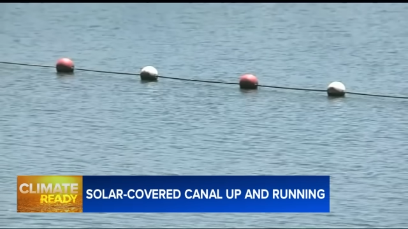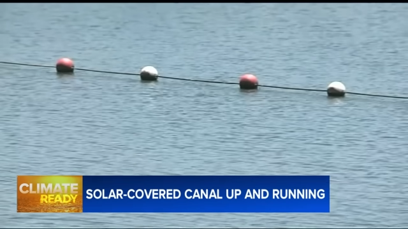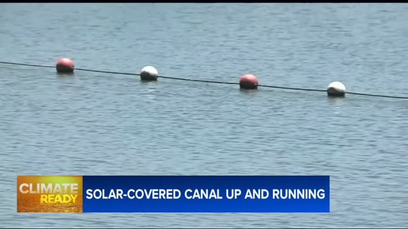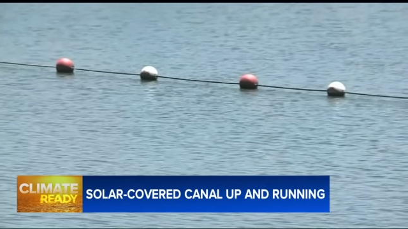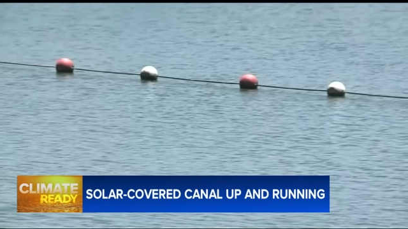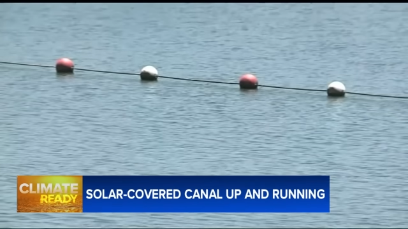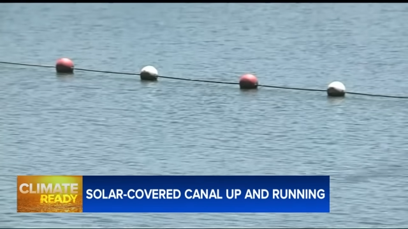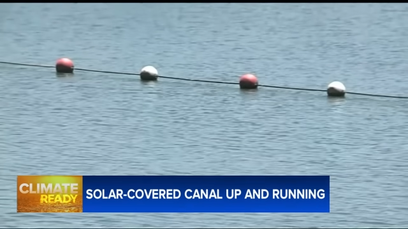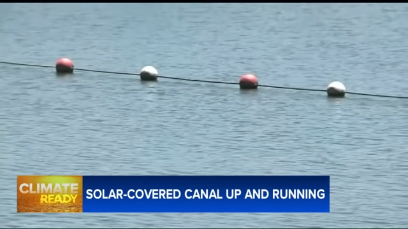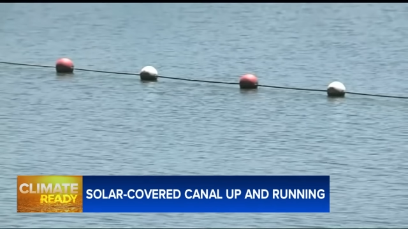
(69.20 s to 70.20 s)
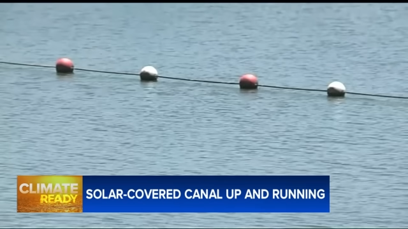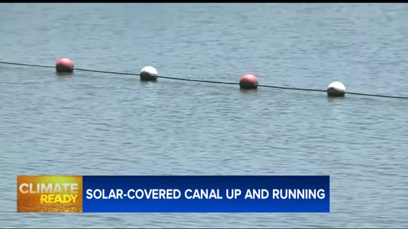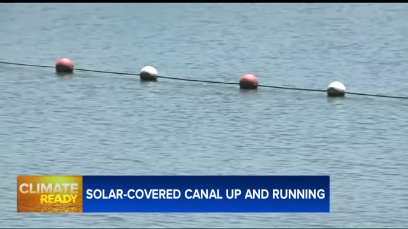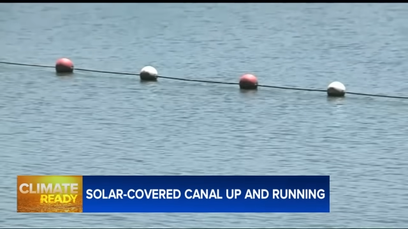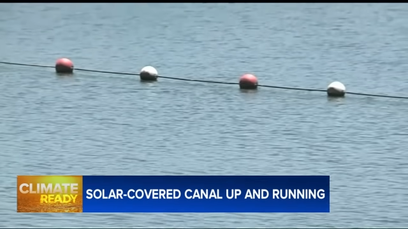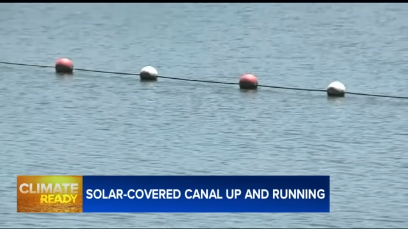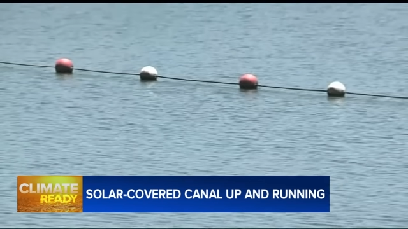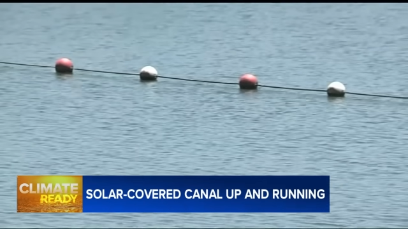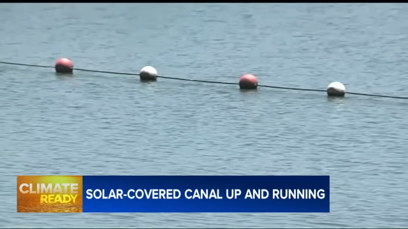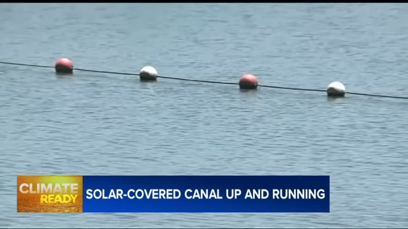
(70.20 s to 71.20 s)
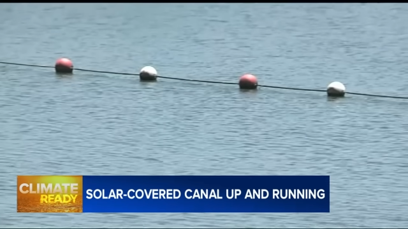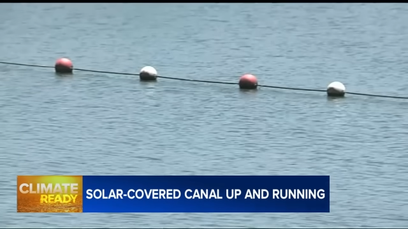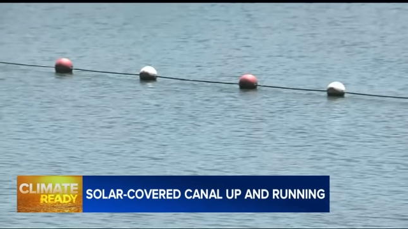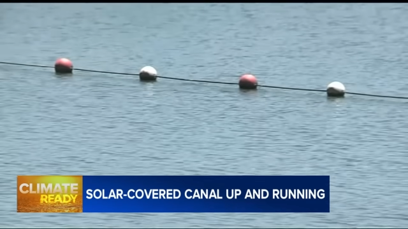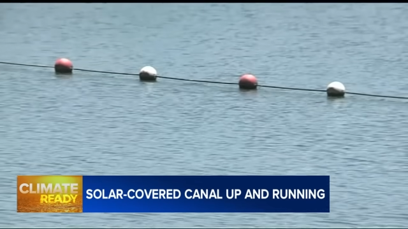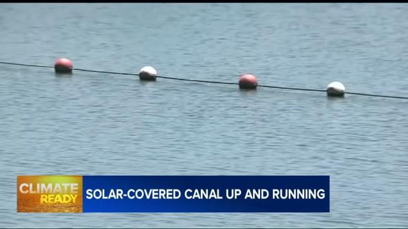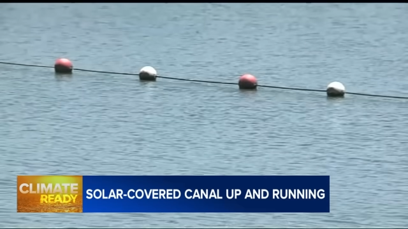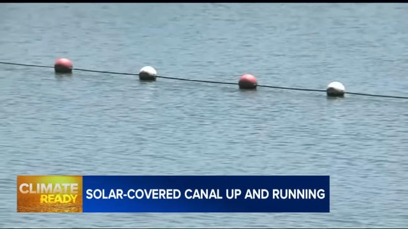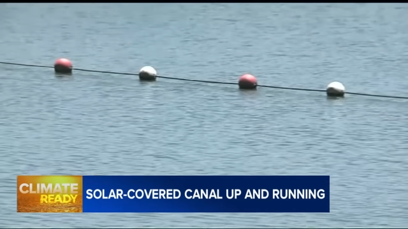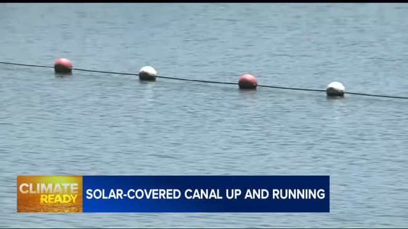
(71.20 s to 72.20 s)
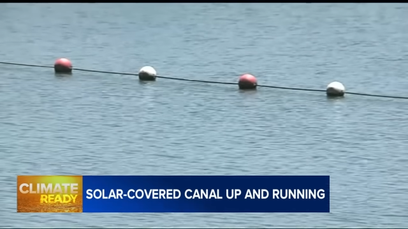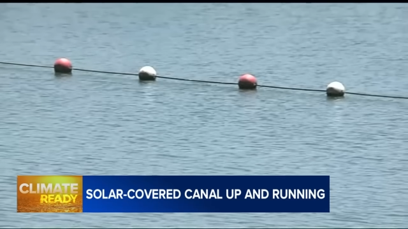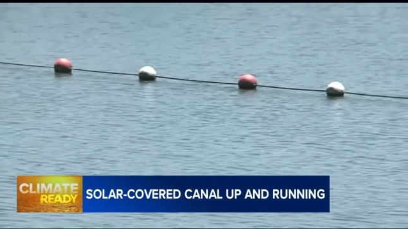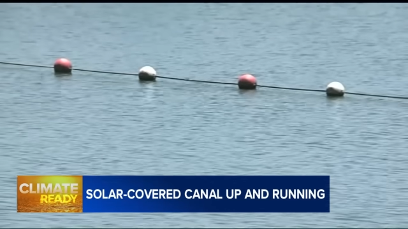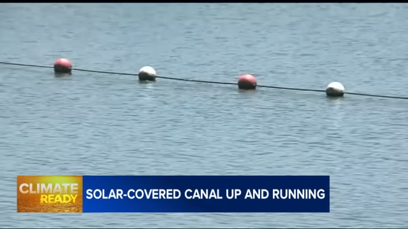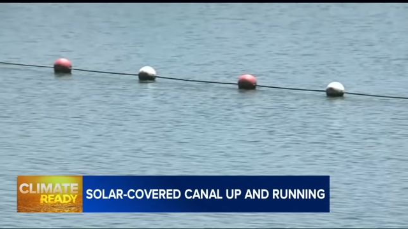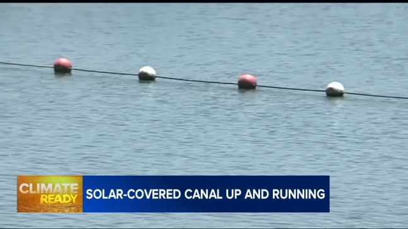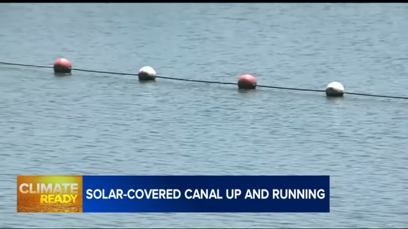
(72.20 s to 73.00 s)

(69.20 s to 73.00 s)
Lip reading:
(no speaker visible)